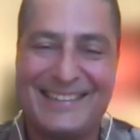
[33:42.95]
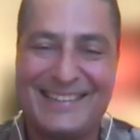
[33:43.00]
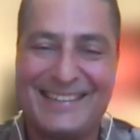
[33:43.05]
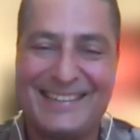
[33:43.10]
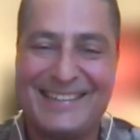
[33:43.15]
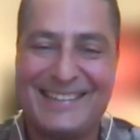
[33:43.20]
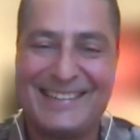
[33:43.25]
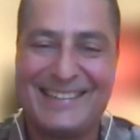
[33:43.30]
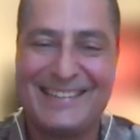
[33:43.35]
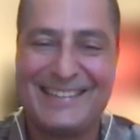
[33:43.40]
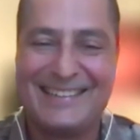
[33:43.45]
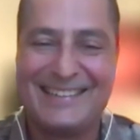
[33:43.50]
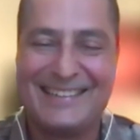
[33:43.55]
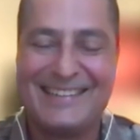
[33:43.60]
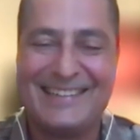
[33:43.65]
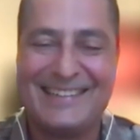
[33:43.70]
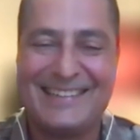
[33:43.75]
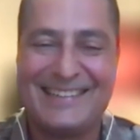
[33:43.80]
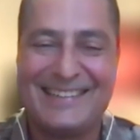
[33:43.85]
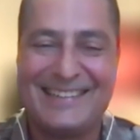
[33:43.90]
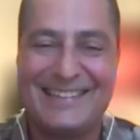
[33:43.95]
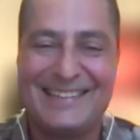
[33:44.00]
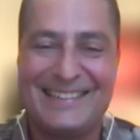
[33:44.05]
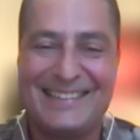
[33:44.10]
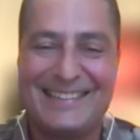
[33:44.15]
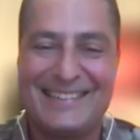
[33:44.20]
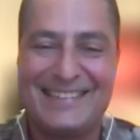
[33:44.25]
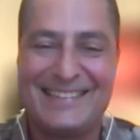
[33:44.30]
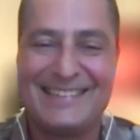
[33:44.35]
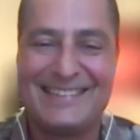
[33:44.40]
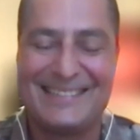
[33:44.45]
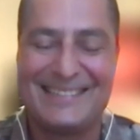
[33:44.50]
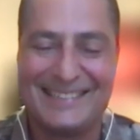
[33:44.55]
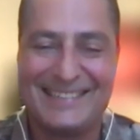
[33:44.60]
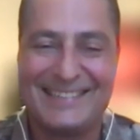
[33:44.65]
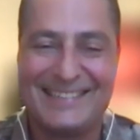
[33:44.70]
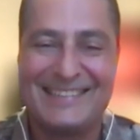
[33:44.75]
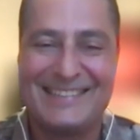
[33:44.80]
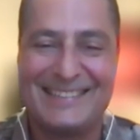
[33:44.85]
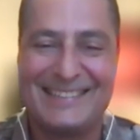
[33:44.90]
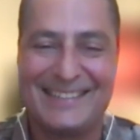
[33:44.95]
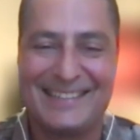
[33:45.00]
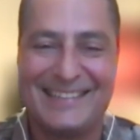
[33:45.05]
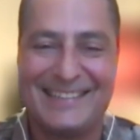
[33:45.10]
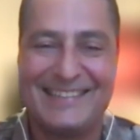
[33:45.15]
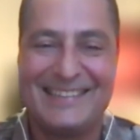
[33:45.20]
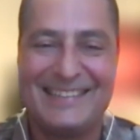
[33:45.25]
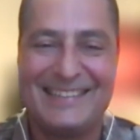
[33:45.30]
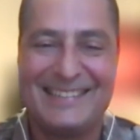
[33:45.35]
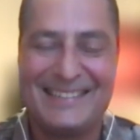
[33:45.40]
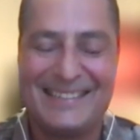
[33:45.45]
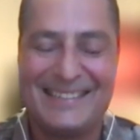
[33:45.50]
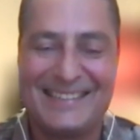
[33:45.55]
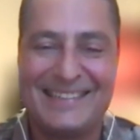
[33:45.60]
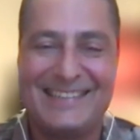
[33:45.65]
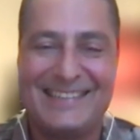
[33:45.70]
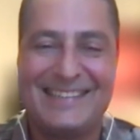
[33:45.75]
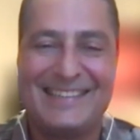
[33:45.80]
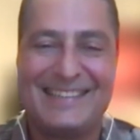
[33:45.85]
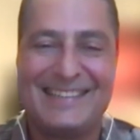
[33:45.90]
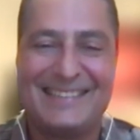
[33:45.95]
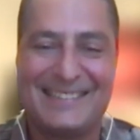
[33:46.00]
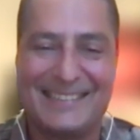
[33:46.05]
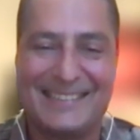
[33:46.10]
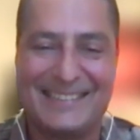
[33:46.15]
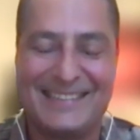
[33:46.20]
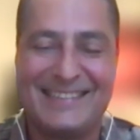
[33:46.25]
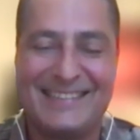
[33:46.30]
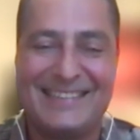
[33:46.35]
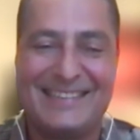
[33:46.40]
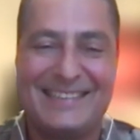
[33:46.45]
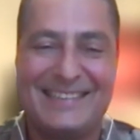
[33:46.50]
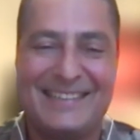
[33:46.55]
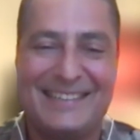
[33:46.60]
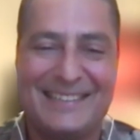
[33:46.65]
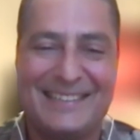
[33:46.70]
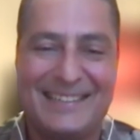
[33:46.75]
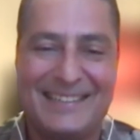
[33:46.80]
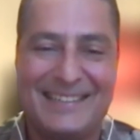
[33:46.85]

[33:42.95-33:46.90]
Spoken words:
The person shown says nothing.